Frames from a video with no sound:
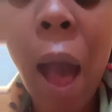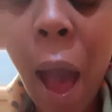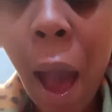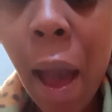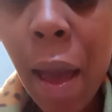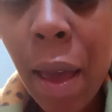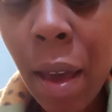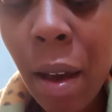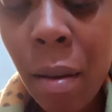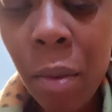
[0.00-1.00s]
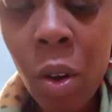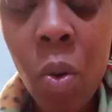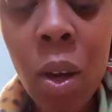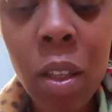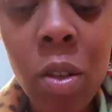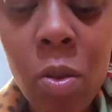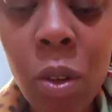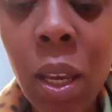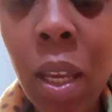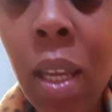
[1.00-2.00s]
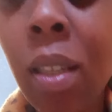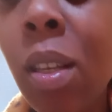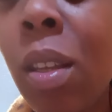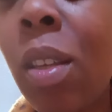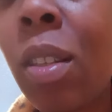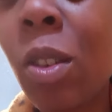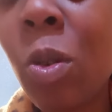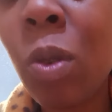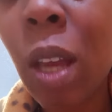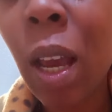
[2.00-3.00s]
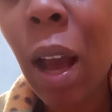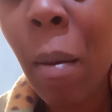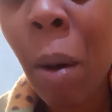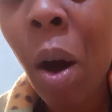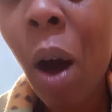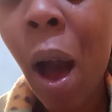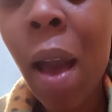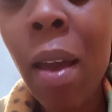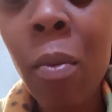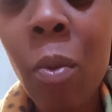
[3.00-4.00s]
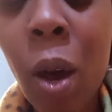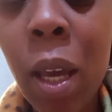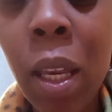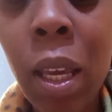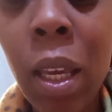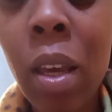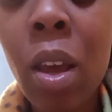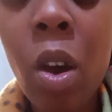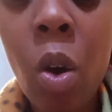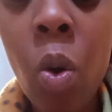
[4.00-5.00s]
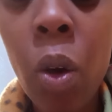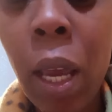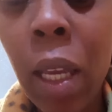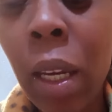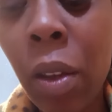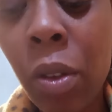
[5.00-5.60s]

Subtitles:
I am going to get into this new deck I bought. I am waiting on another